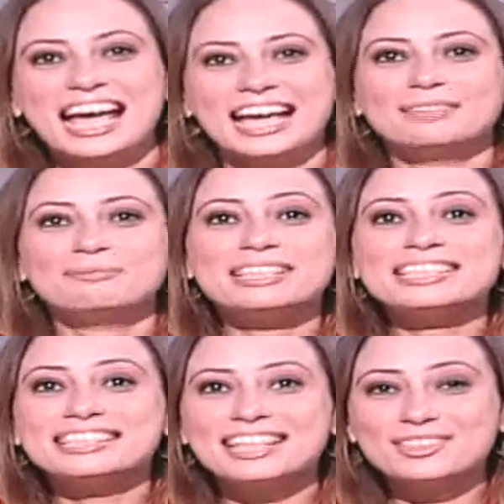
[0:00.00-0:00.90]
And
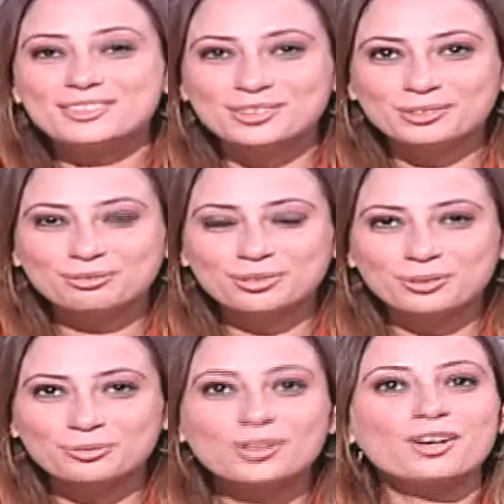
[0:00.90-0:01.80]
please stay tuned
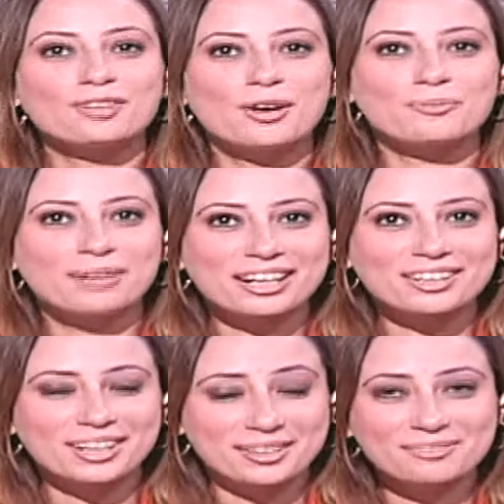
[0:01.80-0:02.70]
for more of our
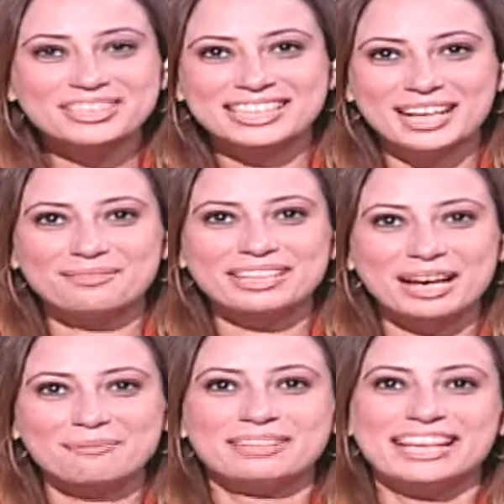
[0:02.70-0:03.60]
programs
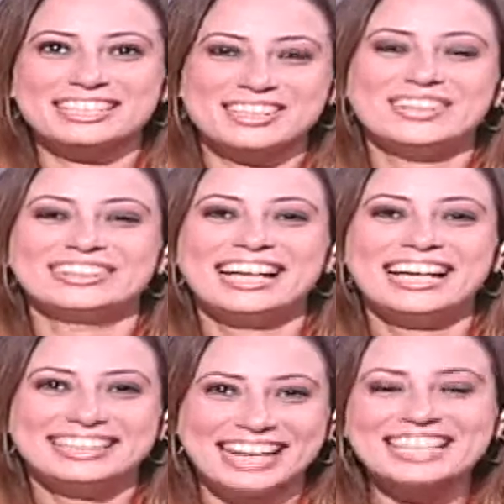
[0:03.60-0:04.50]
coming up next on
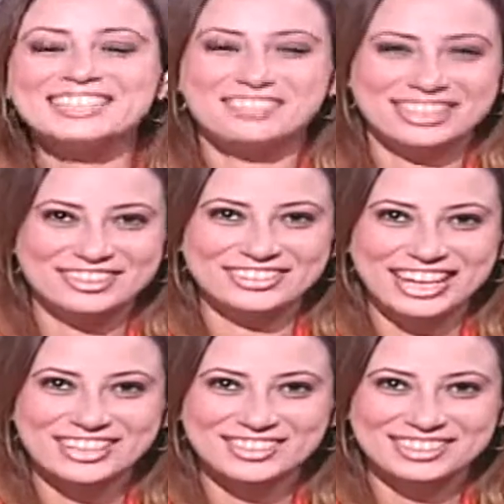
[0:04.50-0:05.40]
Live TV
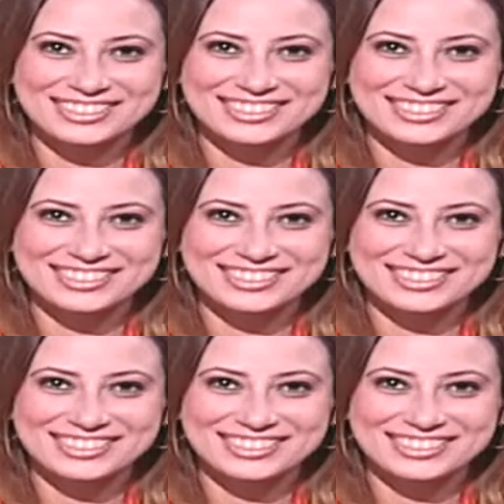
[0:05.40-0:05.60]
International.